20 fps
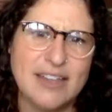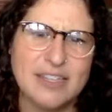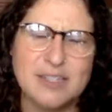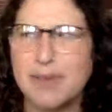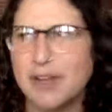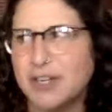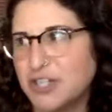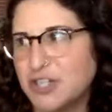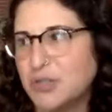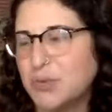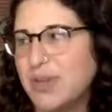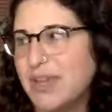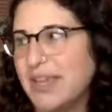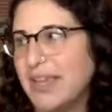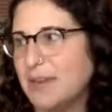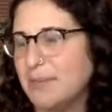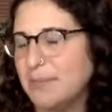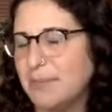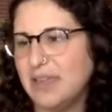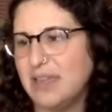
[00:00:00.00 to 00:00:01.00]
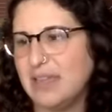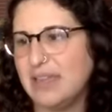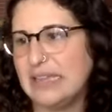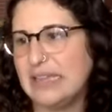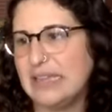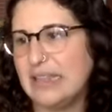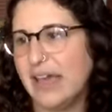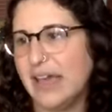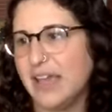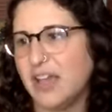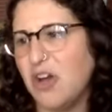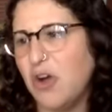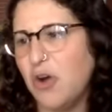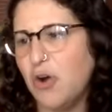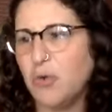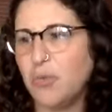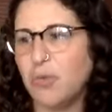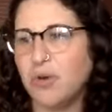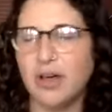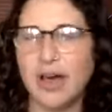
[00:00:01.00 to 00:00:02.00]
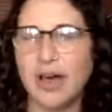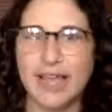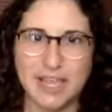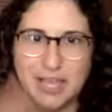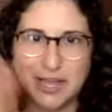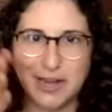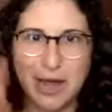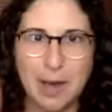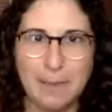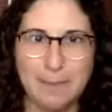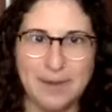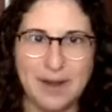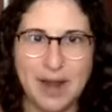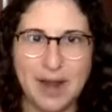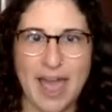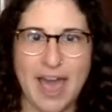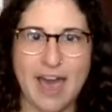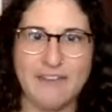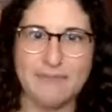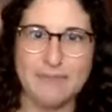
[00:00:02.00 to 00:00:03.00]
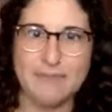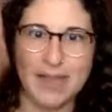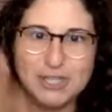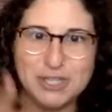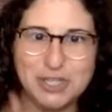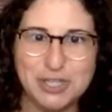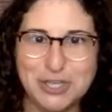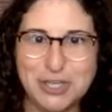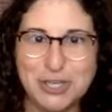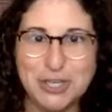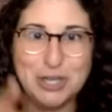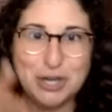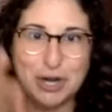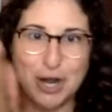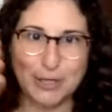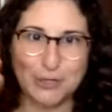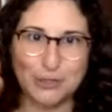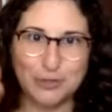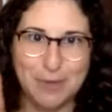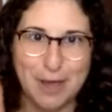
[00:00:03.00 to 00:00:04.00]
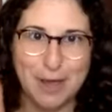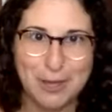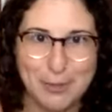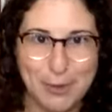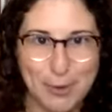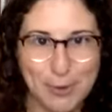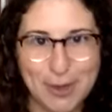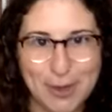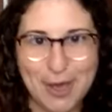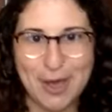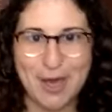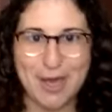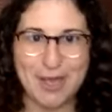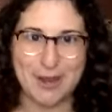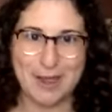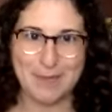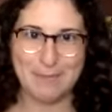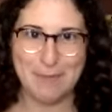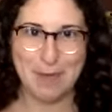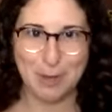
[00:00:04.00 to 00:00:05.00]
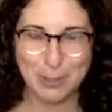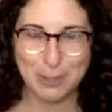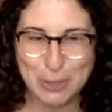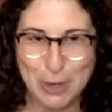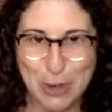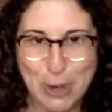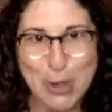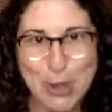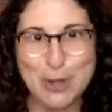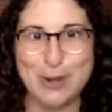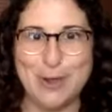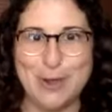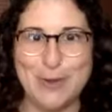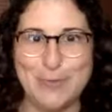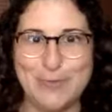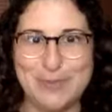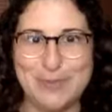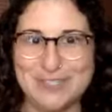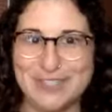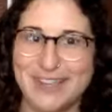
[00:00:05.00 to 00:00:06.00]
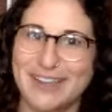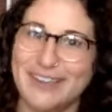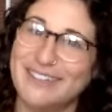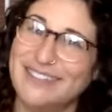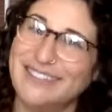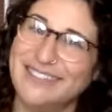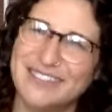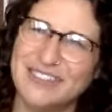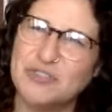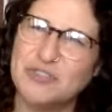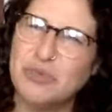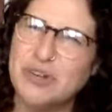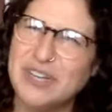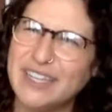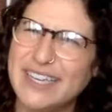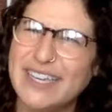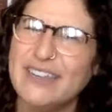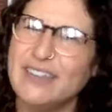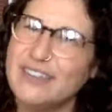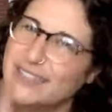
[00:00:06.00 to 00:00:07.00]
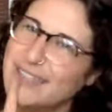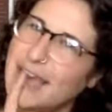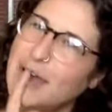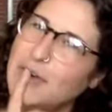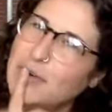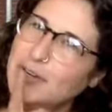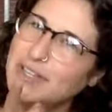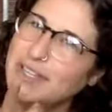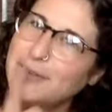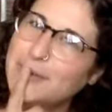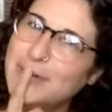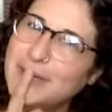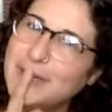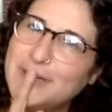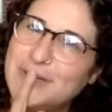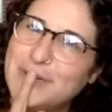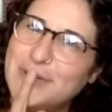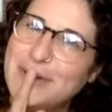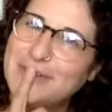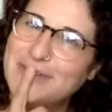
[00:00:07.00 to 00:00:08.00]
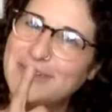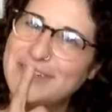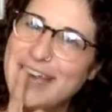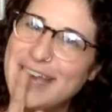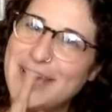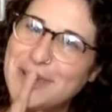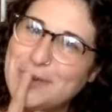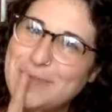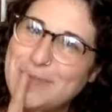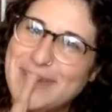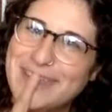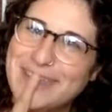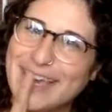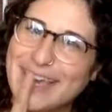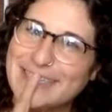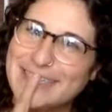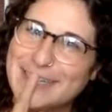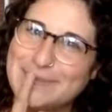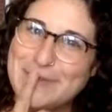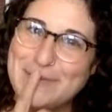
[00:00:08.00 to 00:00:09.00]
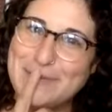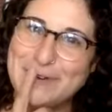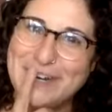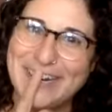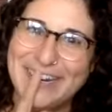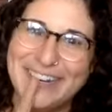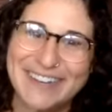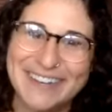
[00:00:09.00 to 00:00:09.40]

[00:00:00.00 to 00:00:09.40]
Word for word: as much as we can be like oh well i get up and i have my tea and i do my yoga and i meditate and i am just like really is that really what you do every day human like tell me more